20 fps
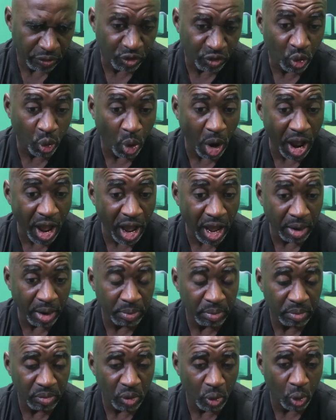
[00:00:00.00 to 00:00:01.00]
of
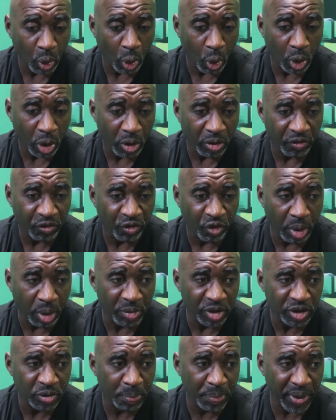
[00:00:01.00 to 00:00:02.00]
crime or
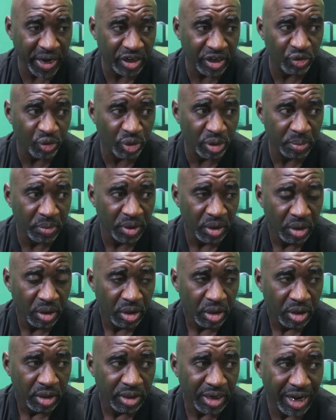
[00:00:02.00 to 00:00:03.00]
from a
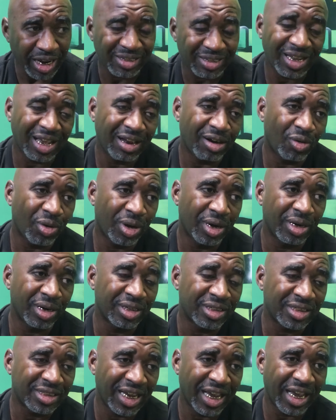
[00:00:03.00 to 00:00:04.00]
spectrum that they don't
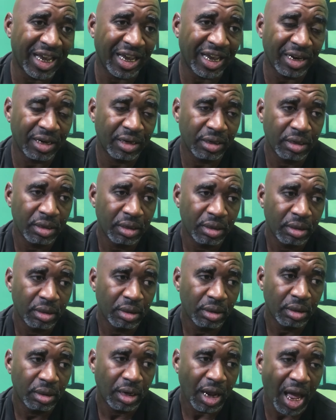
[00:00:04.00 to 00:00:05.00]
understand.
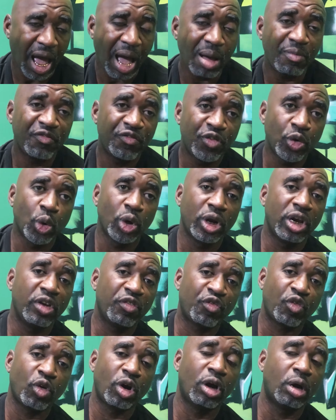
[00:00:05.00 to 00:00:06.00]
I'm
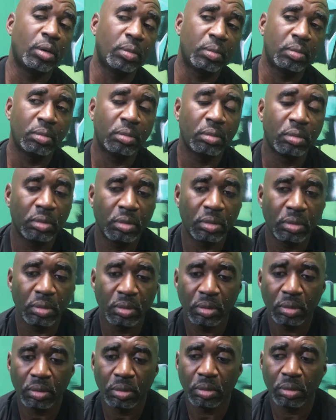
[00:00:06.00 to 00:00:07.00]
viewing it from
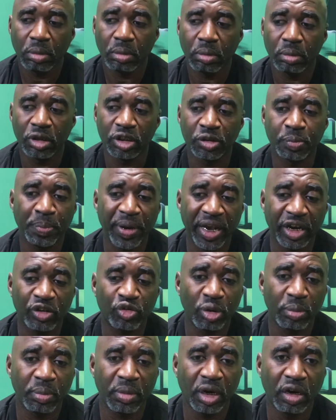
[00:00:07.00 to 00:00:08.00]
the
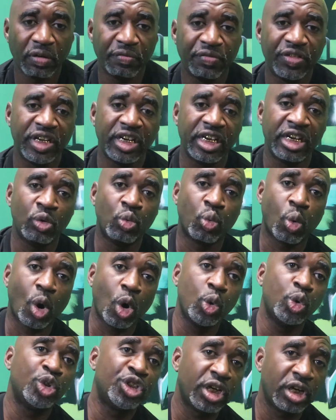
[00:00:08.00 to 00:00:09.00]
spectrum of the
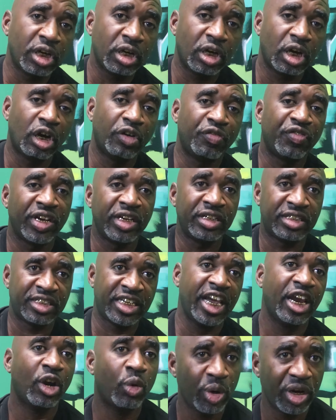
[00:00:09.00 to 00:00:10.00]
erosion of
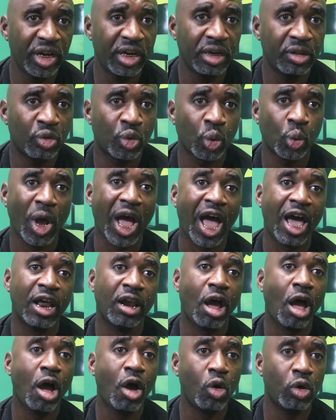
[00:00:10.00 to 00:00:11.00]
integrity
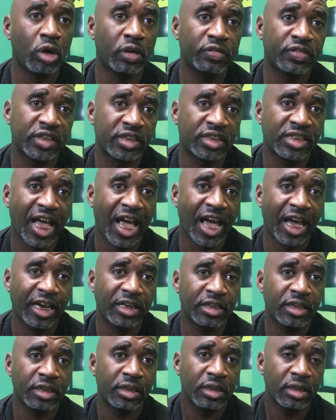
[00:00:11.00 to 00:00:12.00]
throughout all of
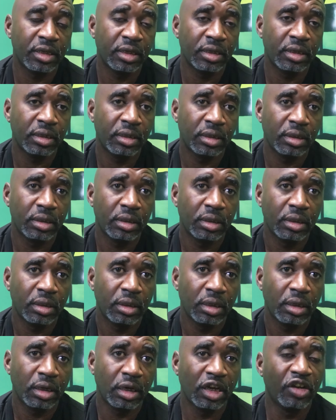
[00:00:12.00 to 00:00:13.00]
society.
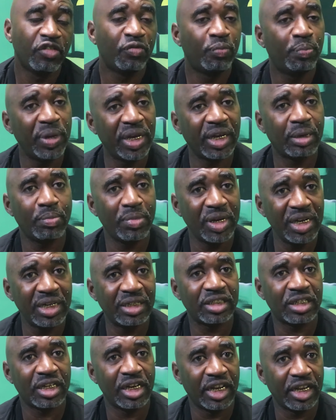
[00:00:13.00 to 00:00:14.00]
If Big
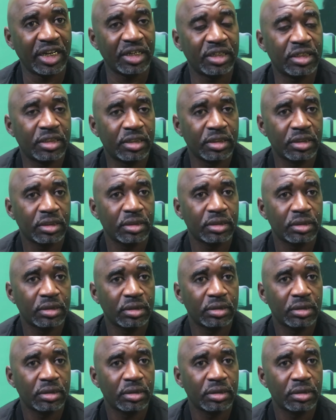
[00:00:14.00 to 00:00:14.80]
Me snitched,